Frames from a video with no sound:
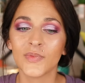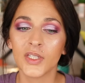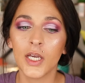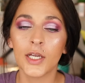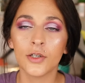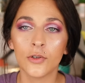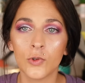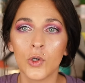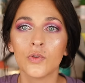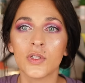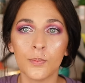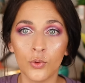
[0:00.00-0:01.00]
the
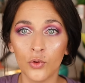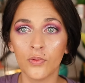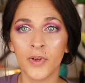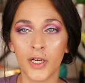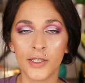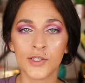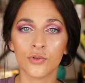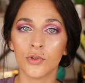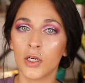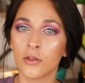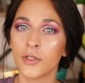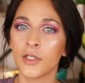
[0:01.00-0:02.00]
undertones pull very
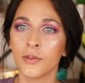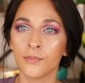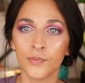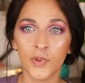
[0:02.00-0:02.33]
strongly.